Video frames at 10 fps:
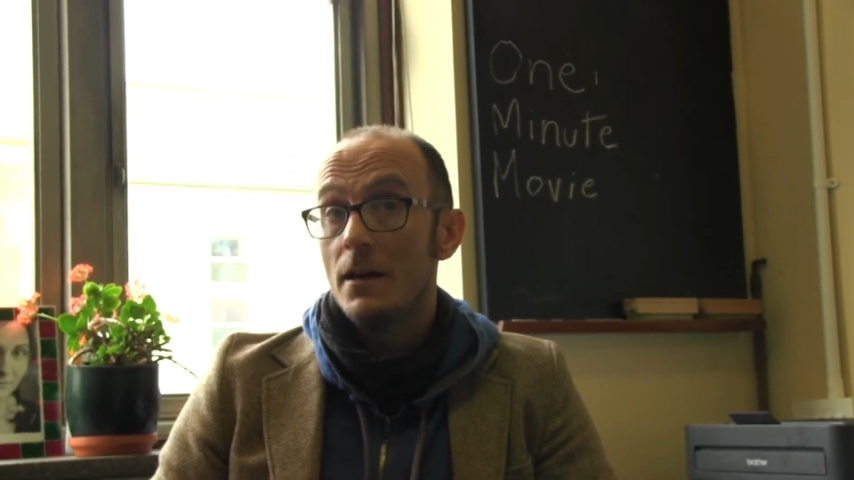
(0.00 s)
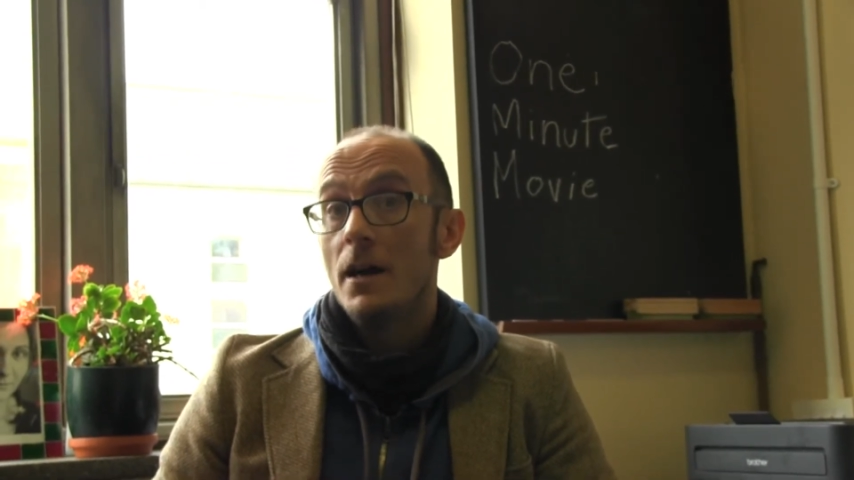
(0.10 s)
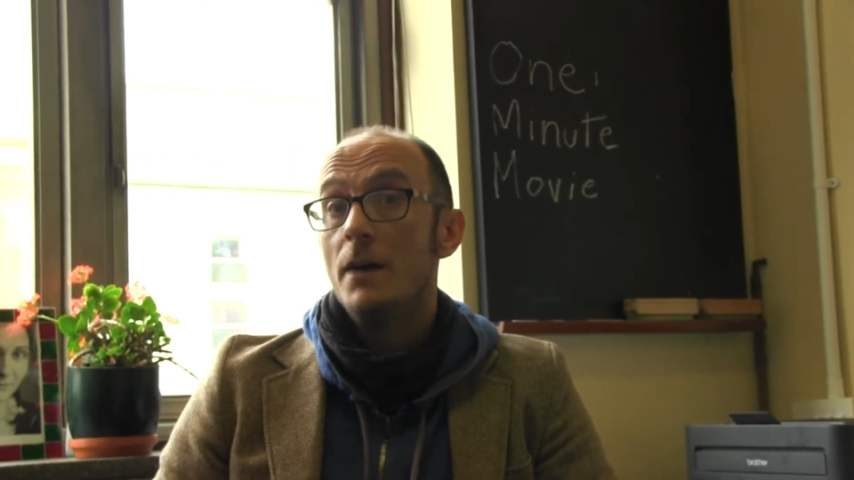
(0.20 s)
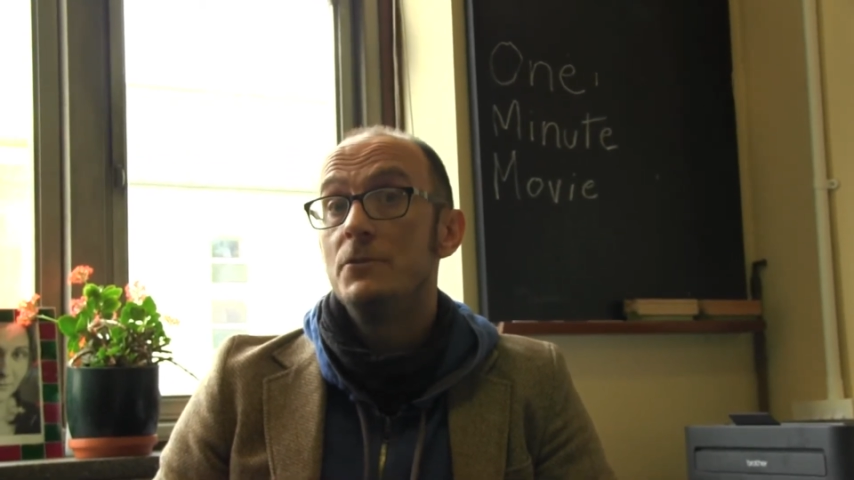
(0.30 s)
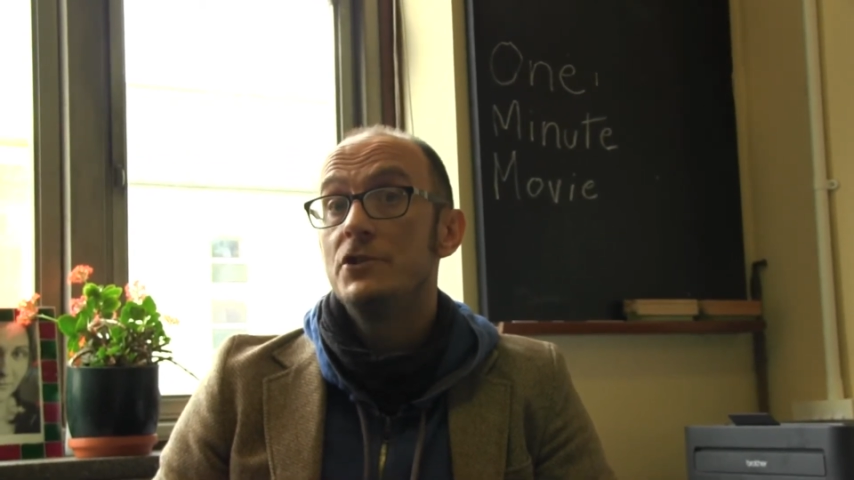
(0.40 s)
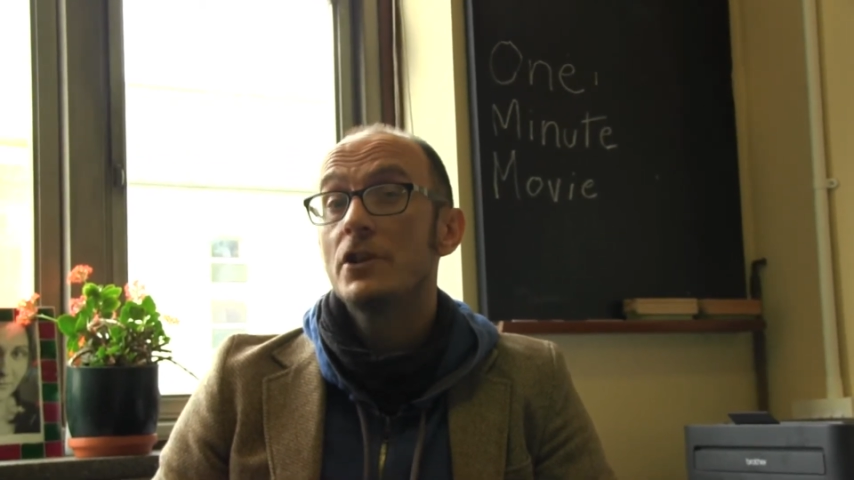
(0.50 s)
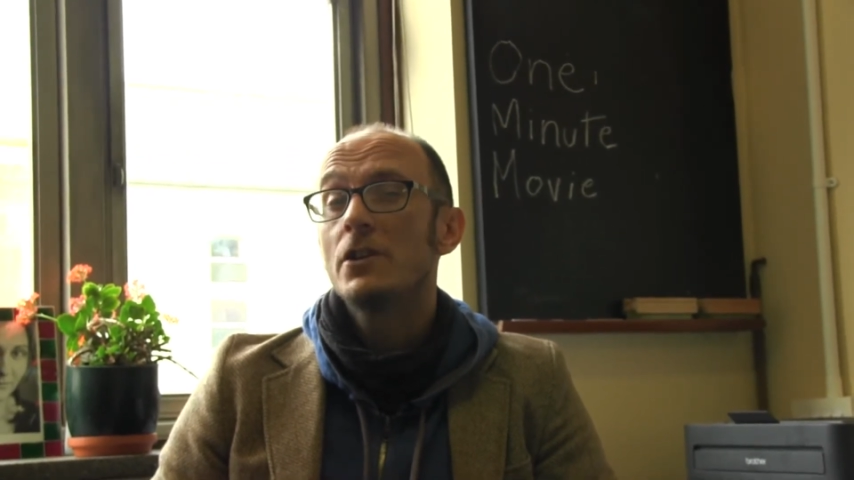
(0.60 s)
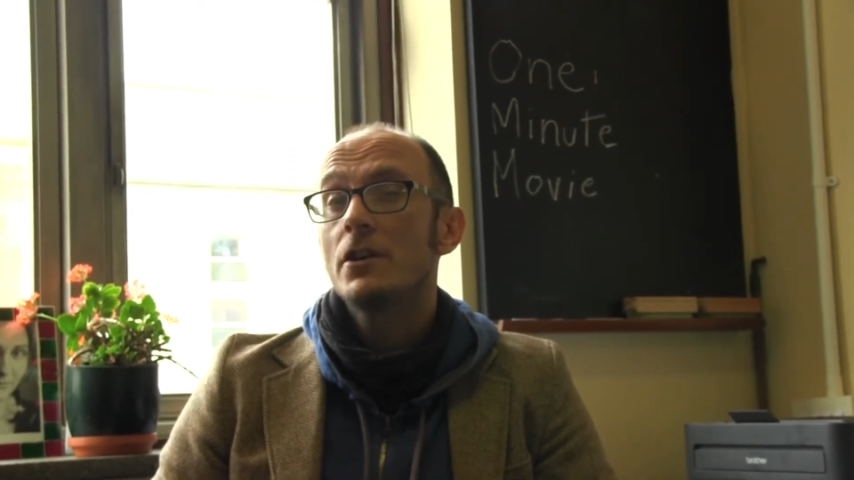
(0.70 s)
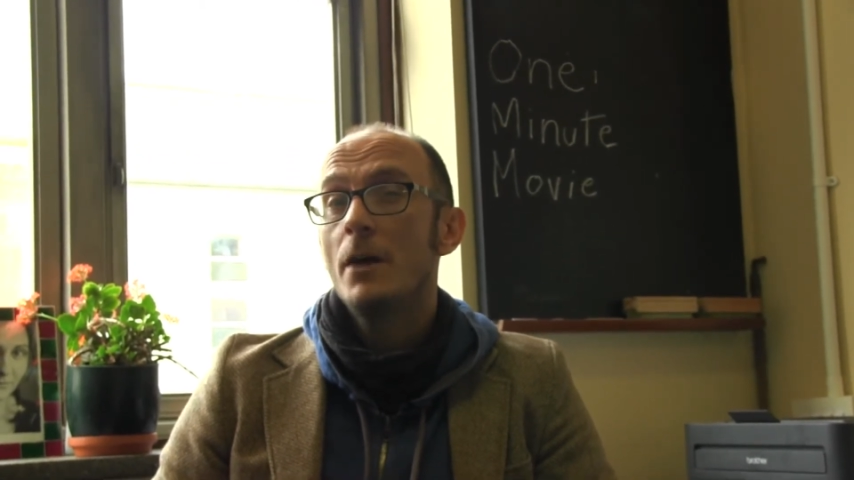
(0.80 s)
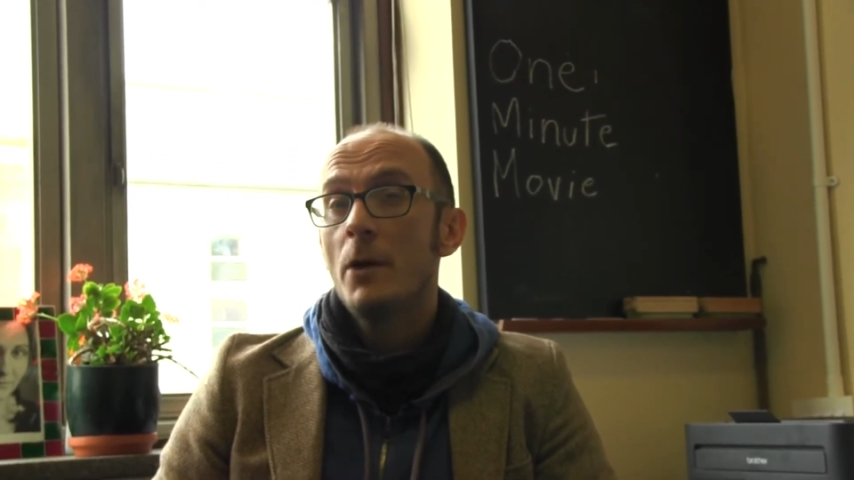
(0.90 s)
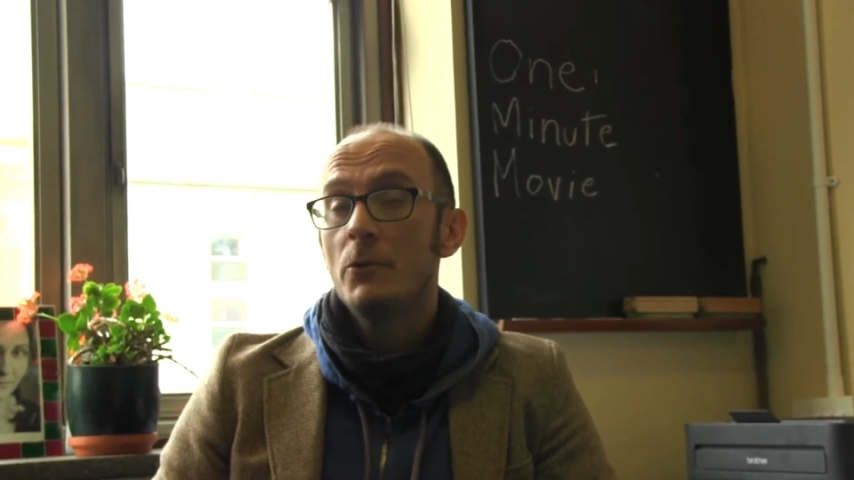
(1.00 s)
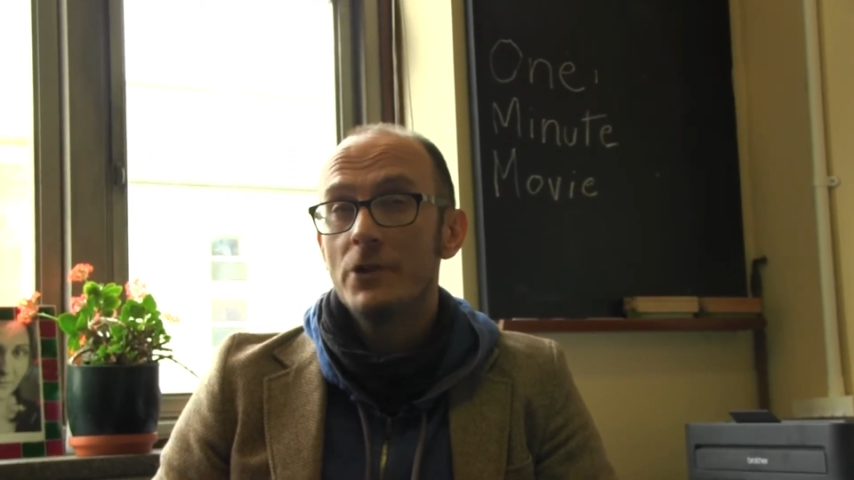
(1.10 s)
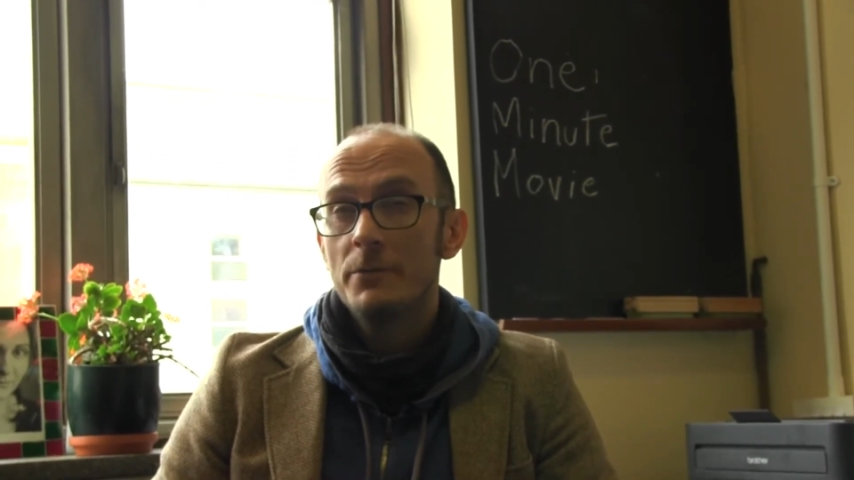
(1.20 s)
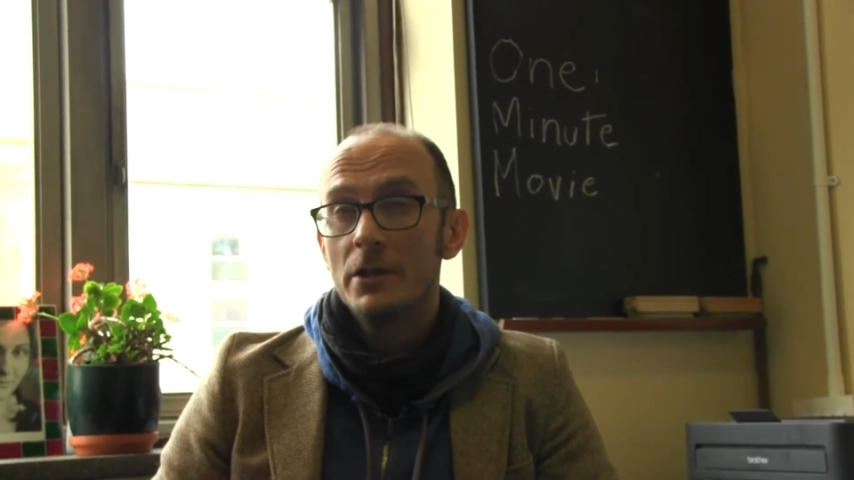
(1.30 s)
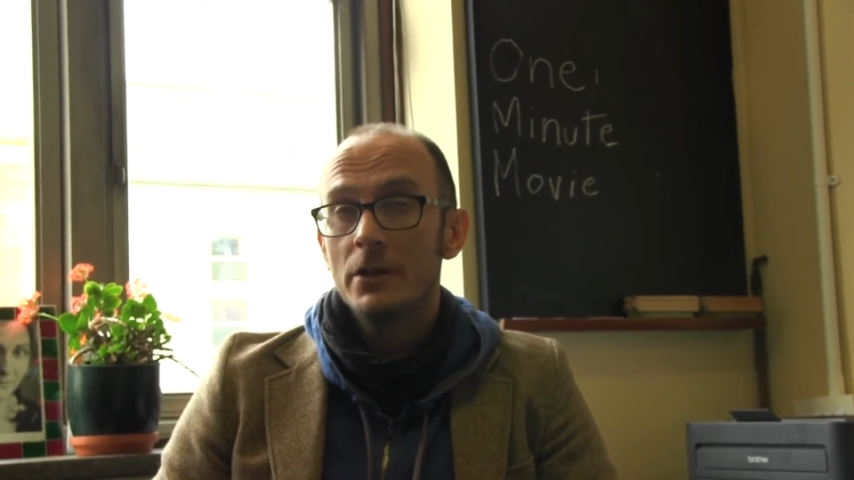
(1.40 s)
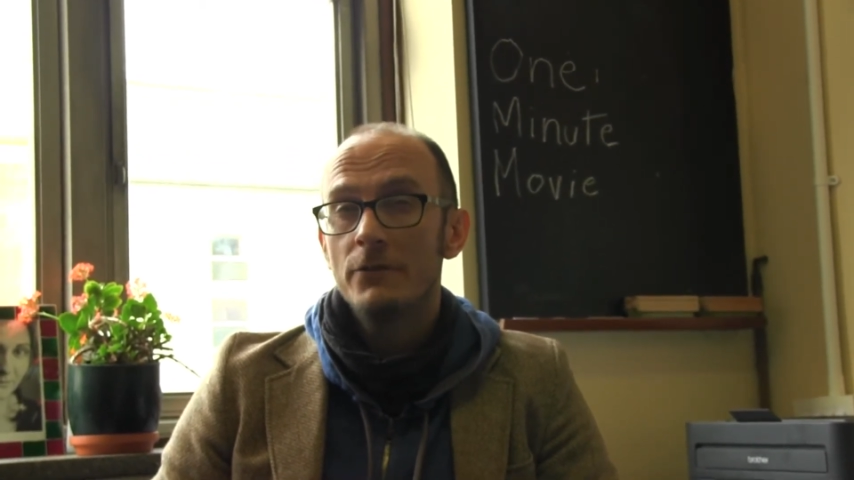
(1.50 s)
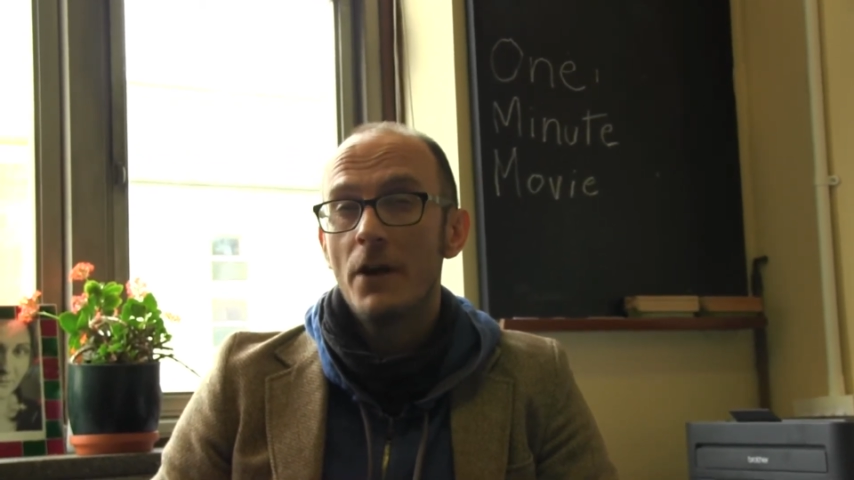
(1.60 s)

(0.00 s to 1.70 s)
Um, to come up with something